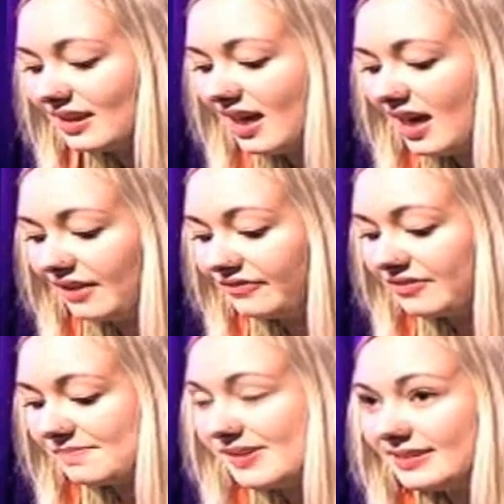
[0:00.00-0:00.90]
and from
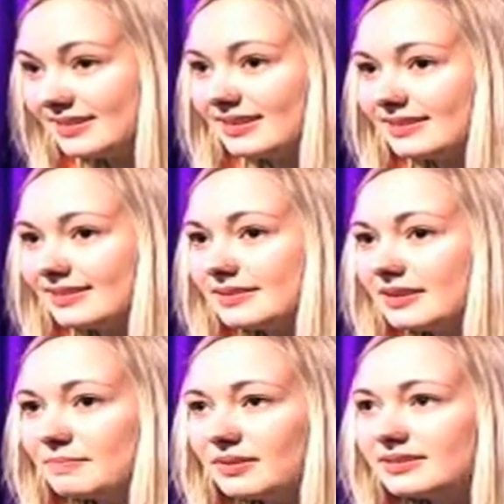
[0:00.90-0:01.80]
businesses
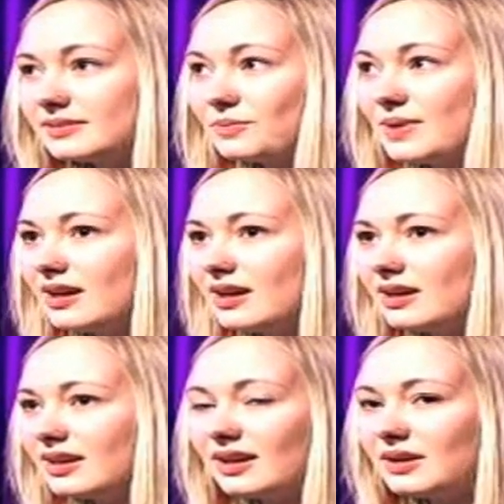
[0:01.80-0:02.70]
because we are
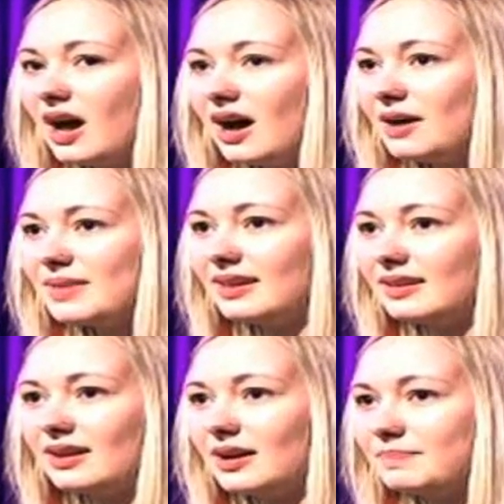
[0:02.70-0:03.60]
harming
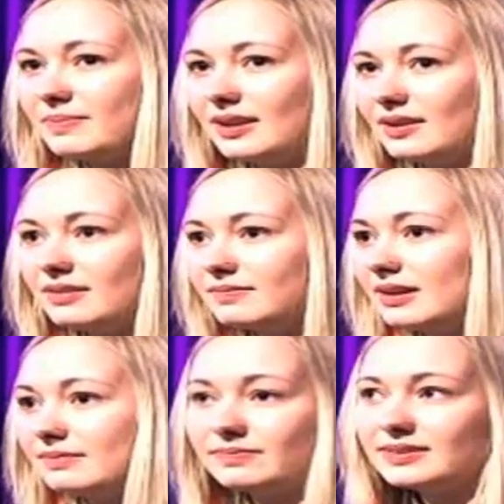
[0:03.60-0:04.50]
our, you know, our,
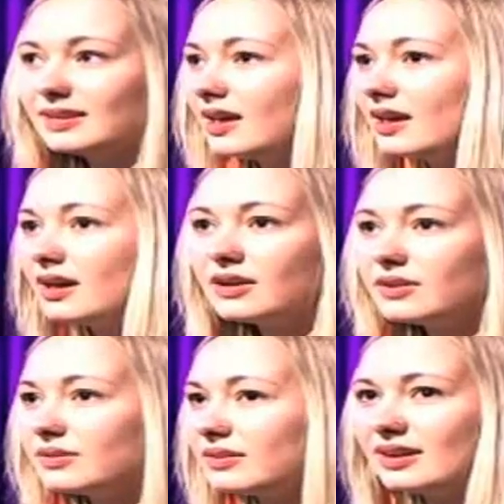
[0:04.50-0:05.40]

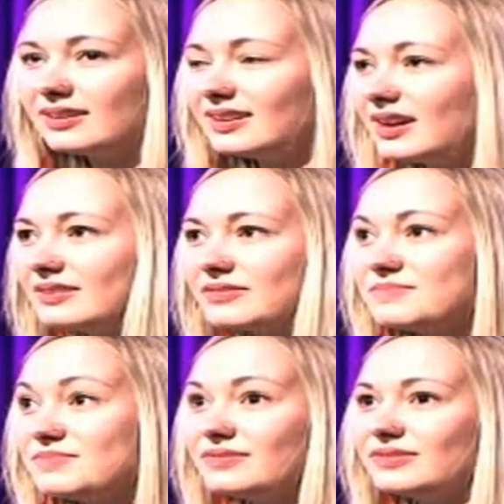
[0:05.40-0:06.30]
our
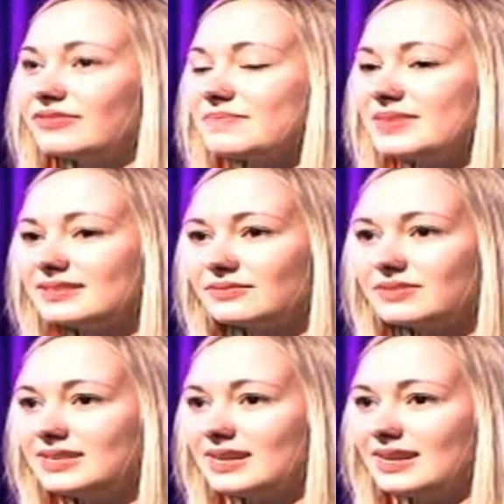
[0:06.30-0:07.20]
removal from this
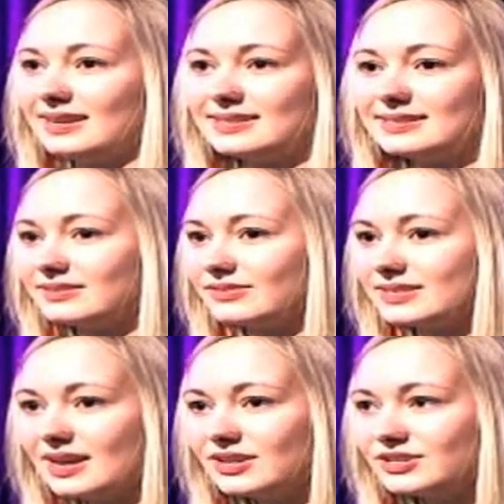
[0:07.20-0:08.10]
ridiculous
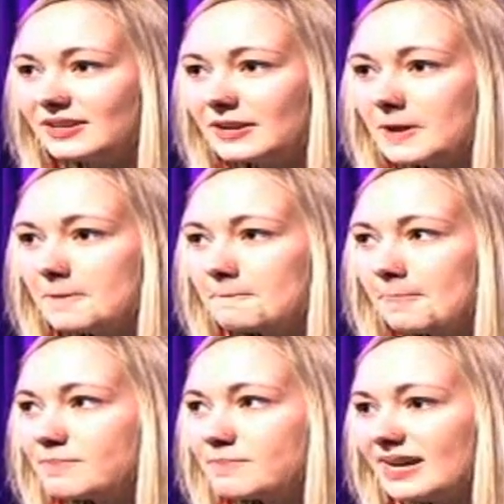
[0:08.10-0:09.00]
recession
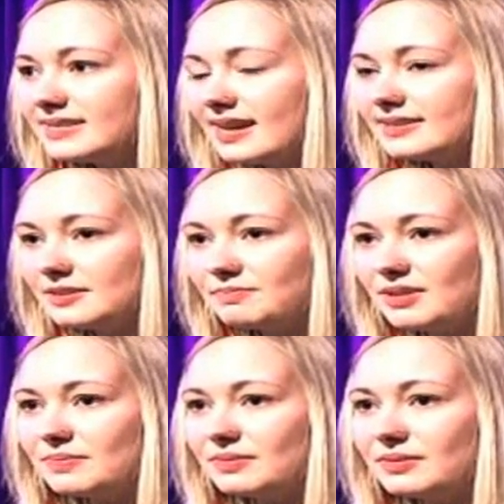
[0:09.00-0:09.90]
by taxing
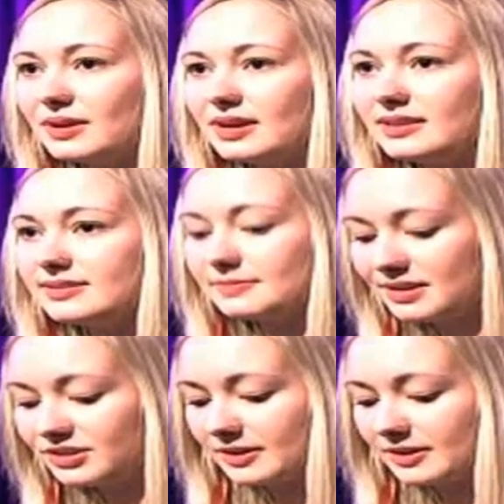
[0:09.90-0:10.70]
people into submission.